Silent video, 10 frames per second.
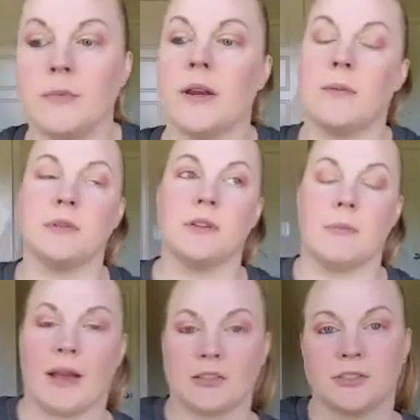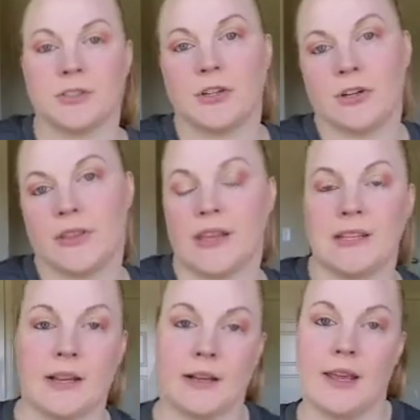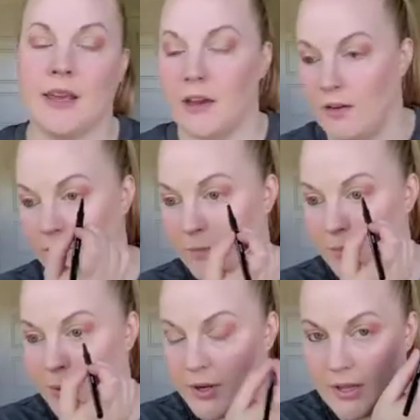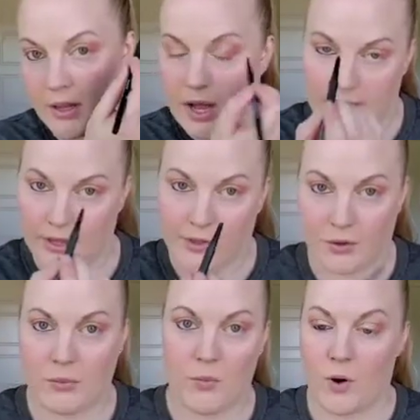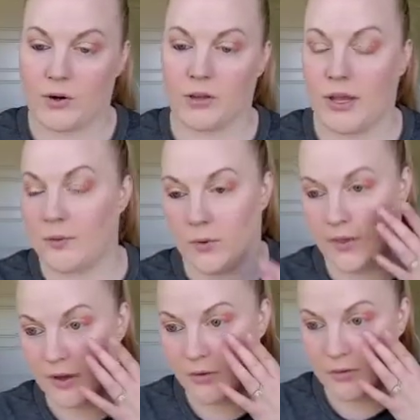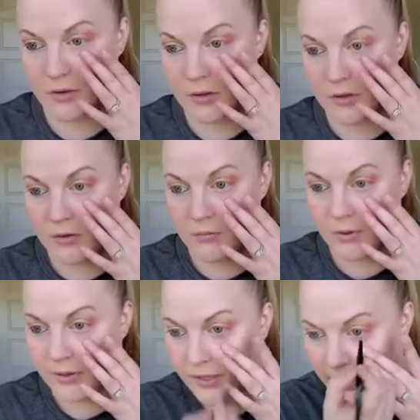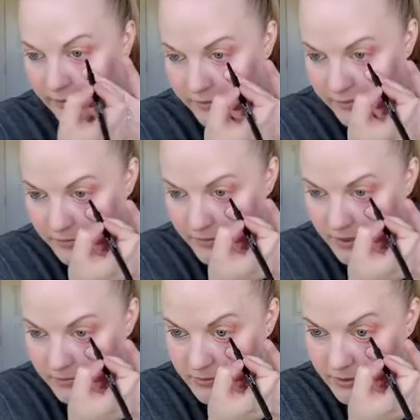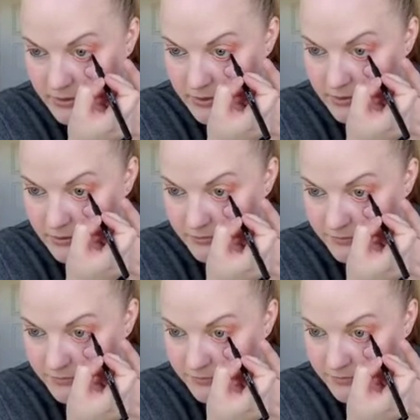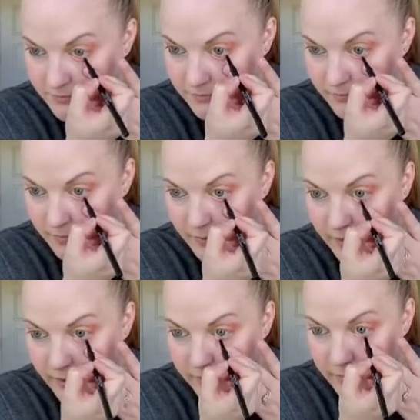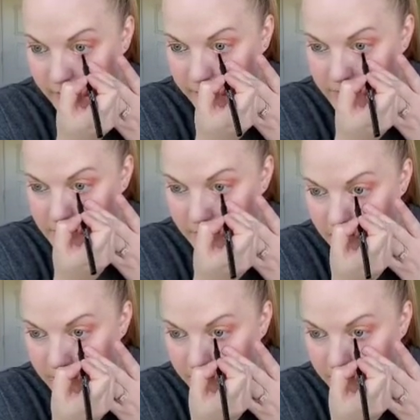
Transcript: been able to master the technique of putting eyeliner in my waterline without pulling it down a little bit. I just haven't been able to.